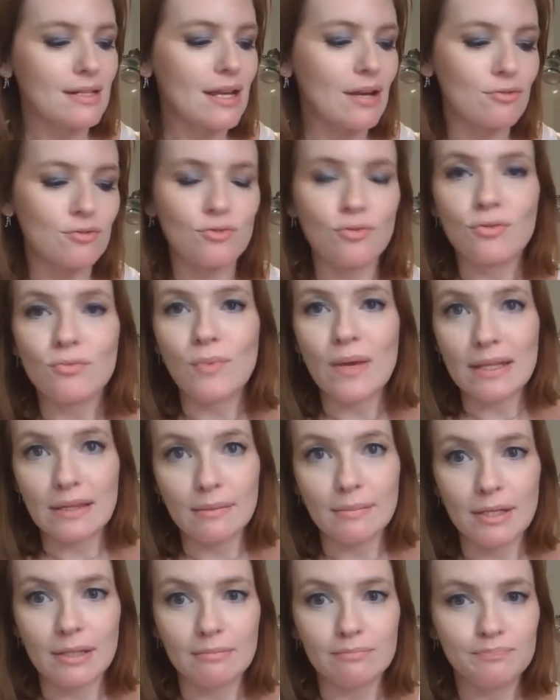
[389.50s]
count toward weight
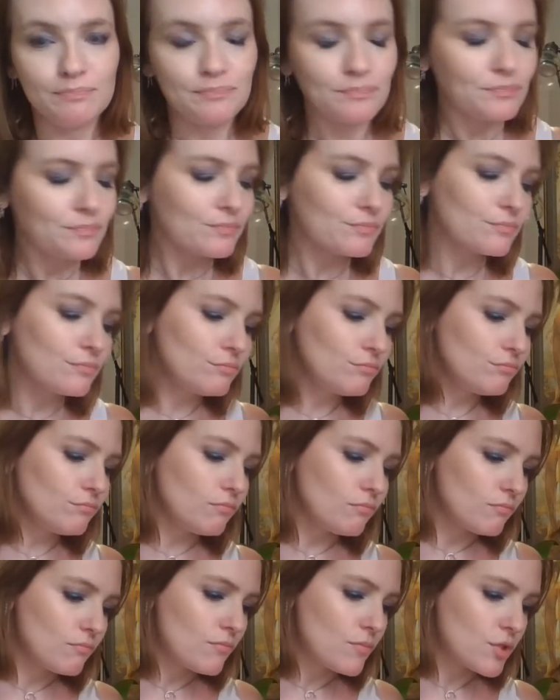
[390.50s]
limit.
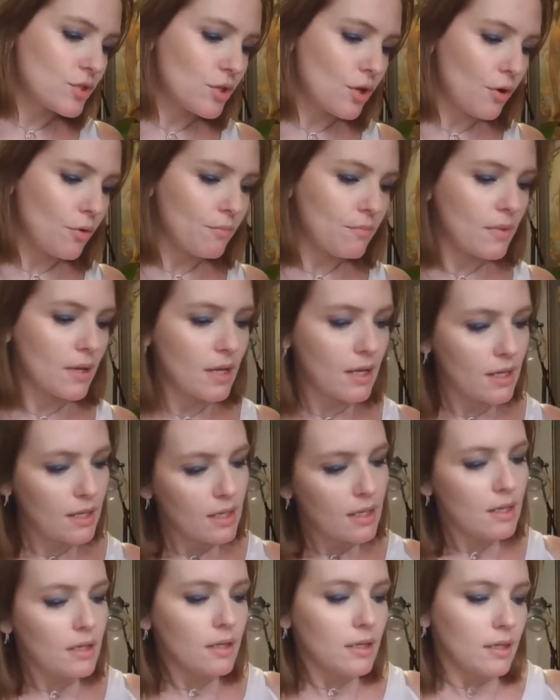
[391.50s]
So,
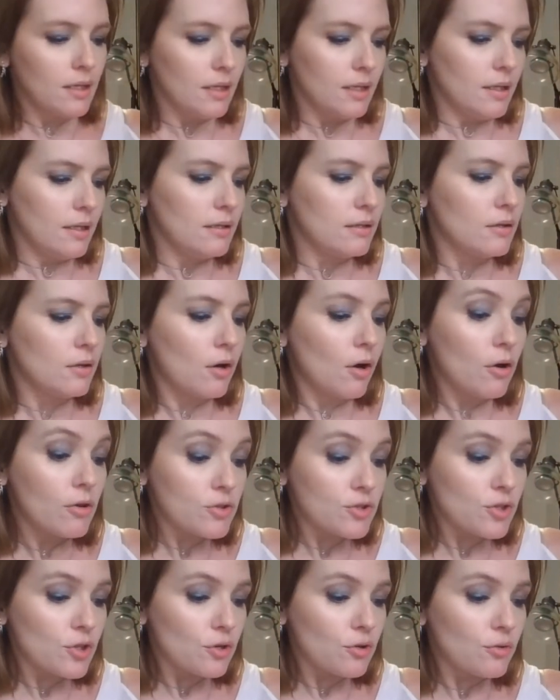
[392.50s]

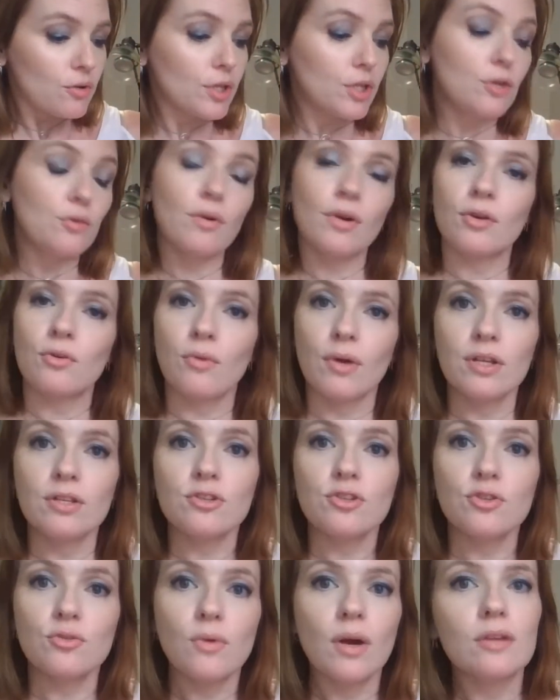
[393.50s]
also, you are
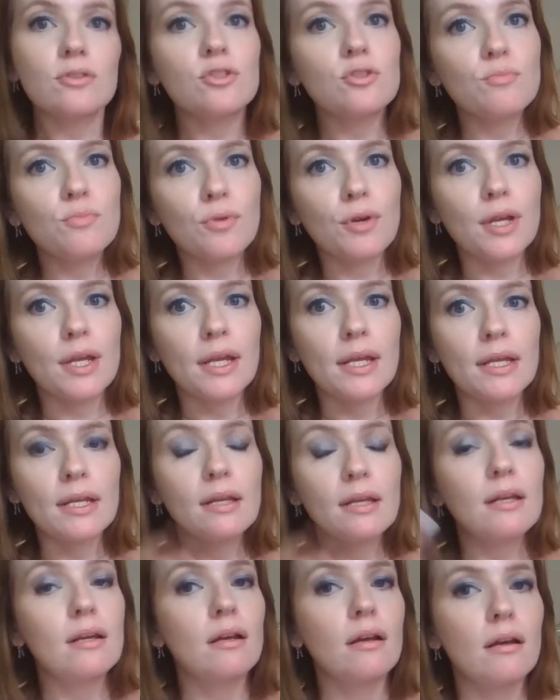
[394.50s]
going to want to
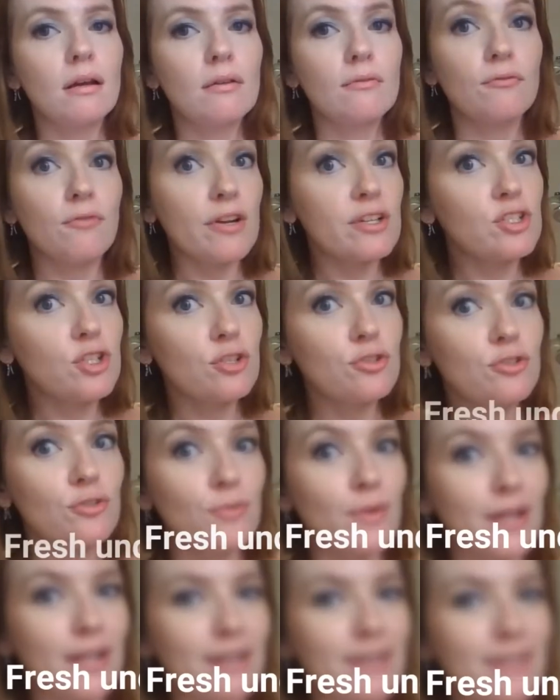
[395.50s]
bring fresh
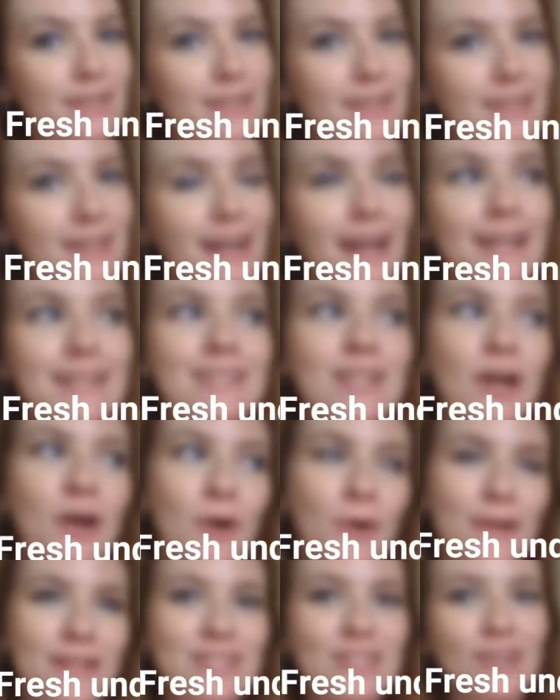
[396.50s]
underwear. I
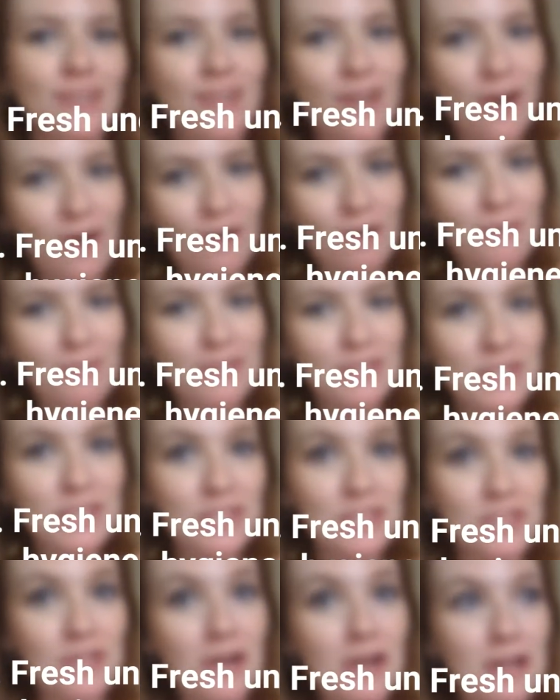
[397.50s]
know it's an awkward
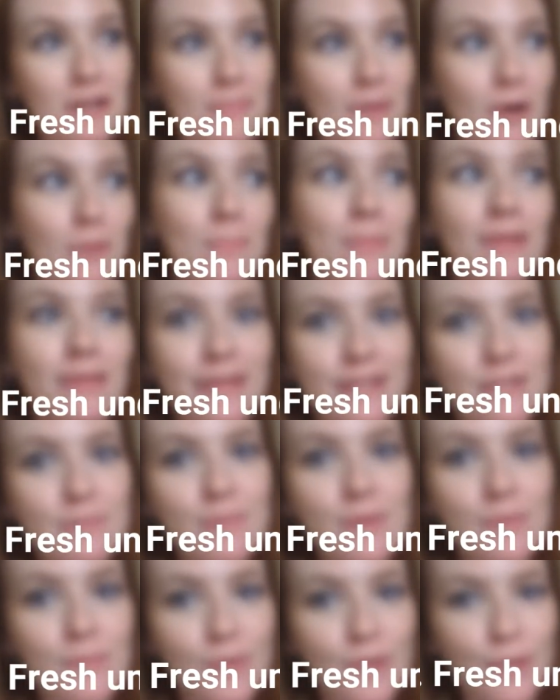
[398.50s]
thing to talk about, but let's
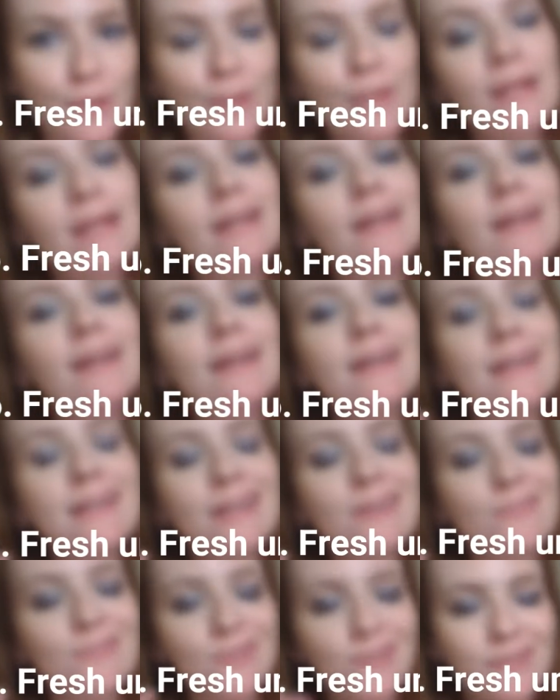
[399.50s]
be real.
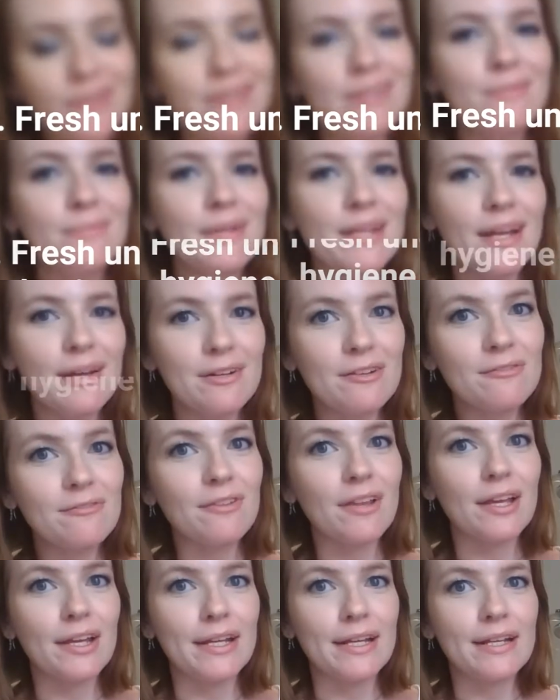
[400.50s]
If you're going to be on a
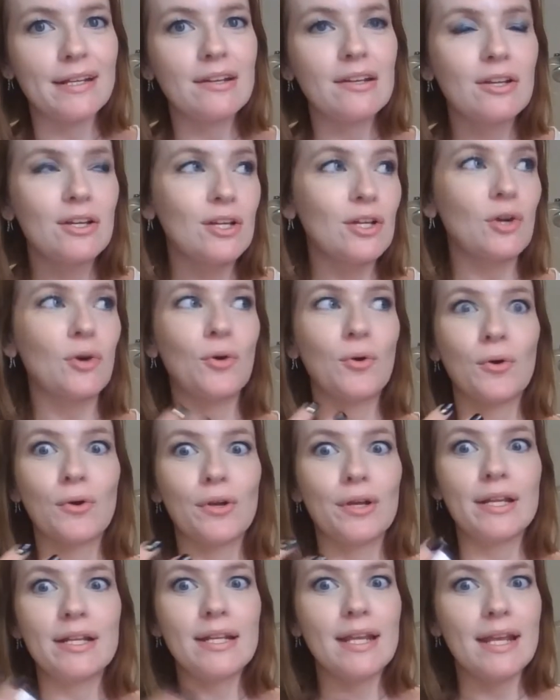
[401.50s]
flight
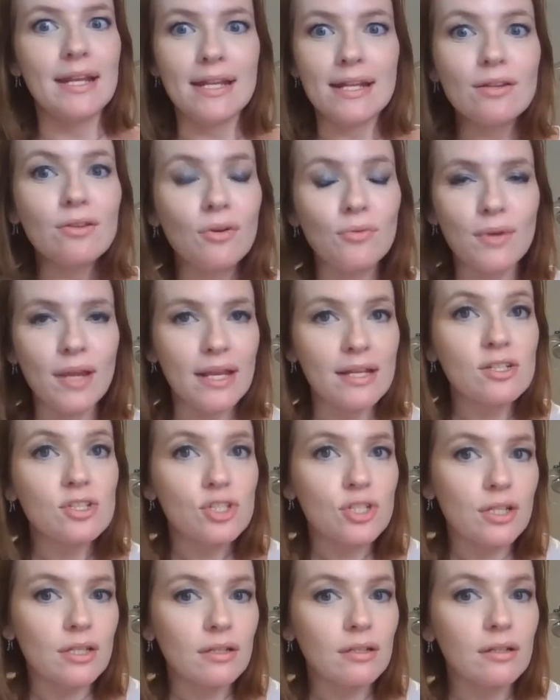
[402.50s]
or in any
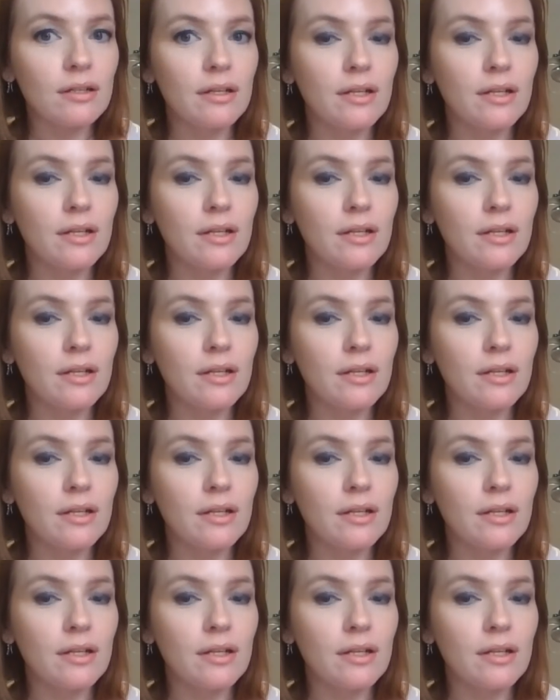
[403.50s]
location